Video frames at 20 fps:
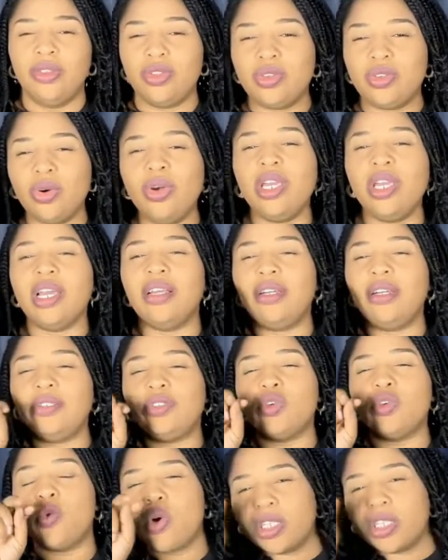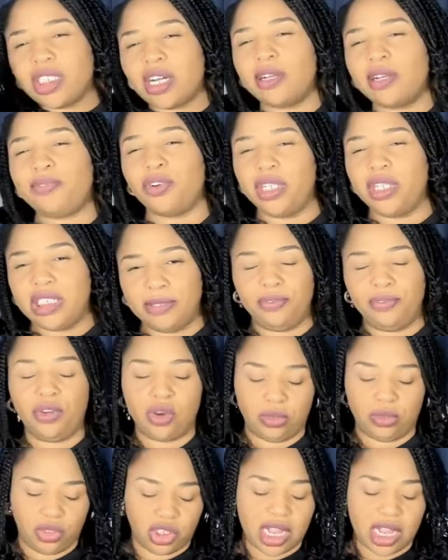to to watch out for a
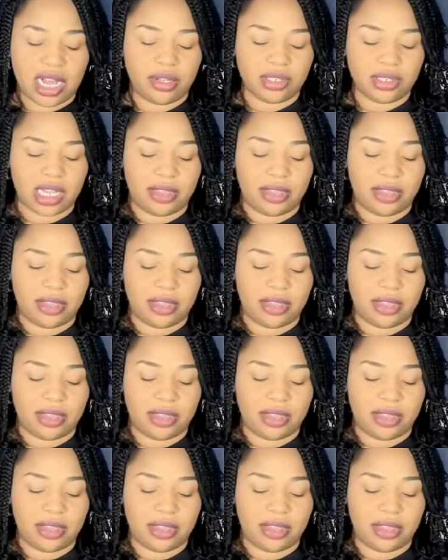difficult child.